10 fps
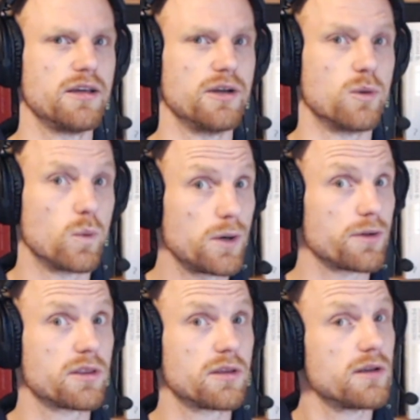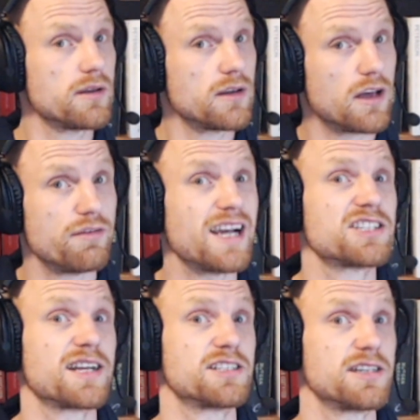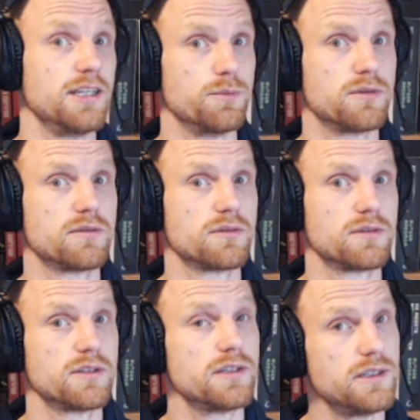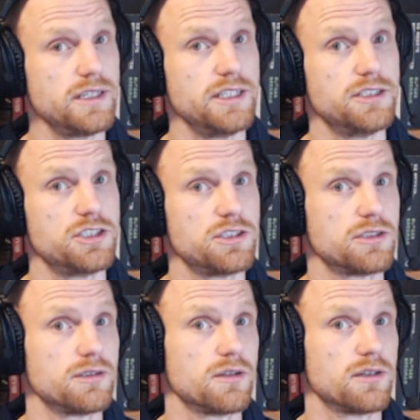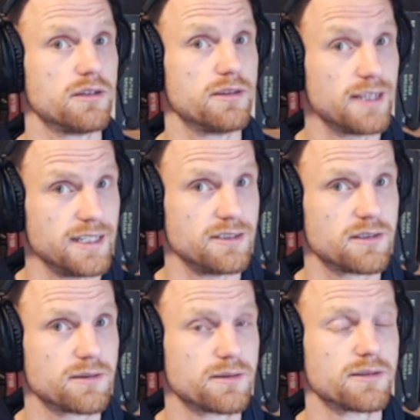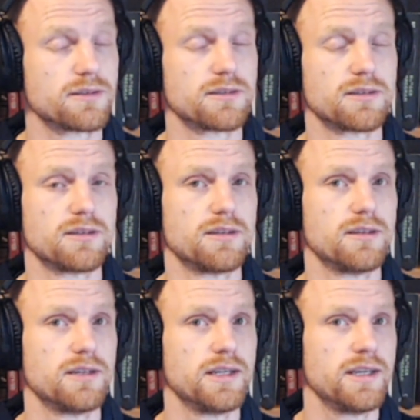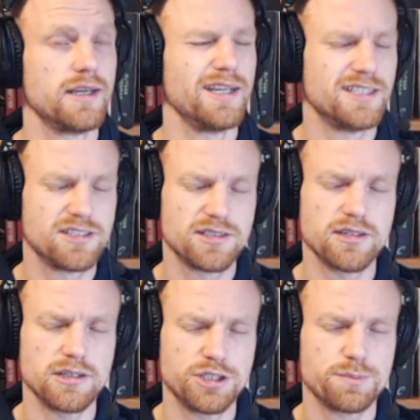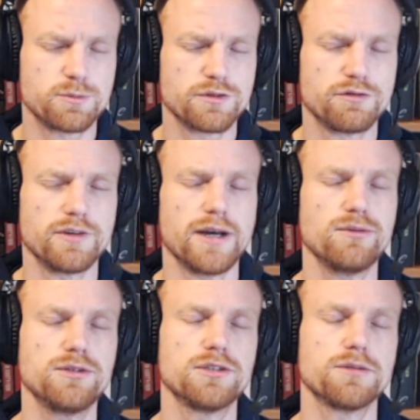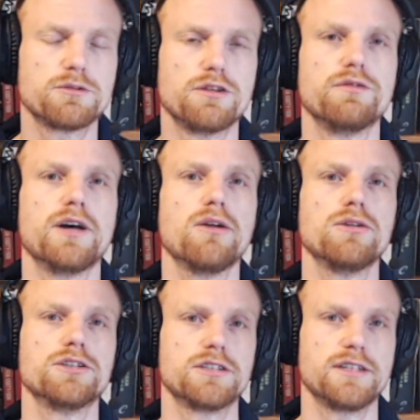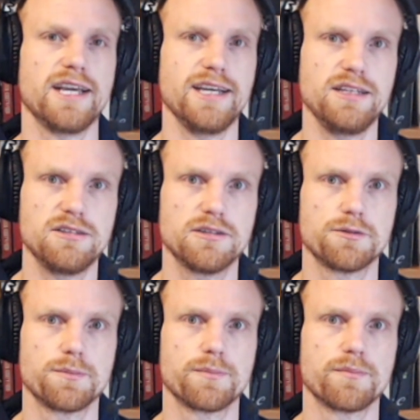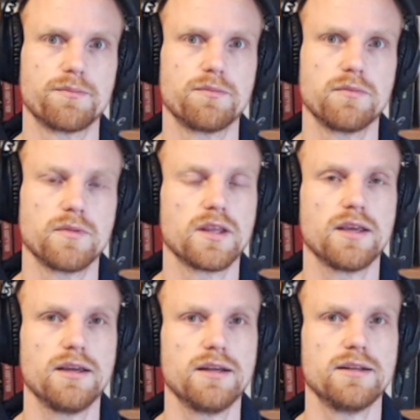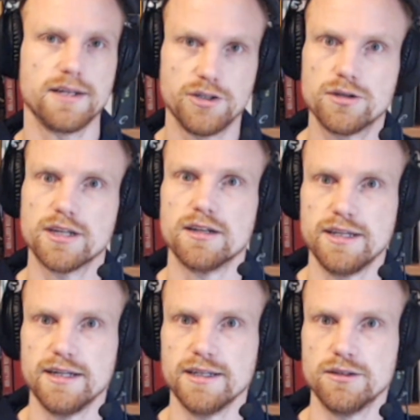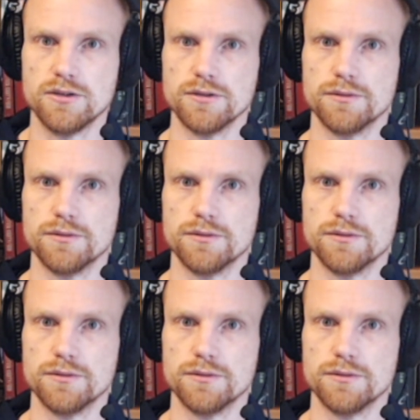worth of extra sleep each night? It's such a profound state that you can lean into.